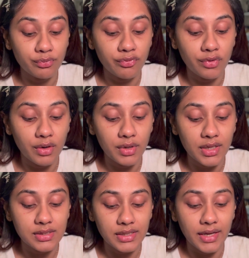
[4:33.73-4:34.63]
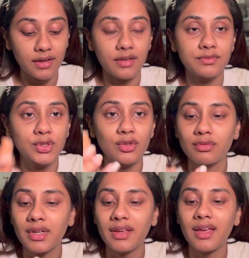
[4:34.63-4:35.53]
Very excited. So
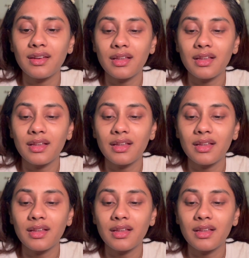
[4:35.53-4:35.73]
again,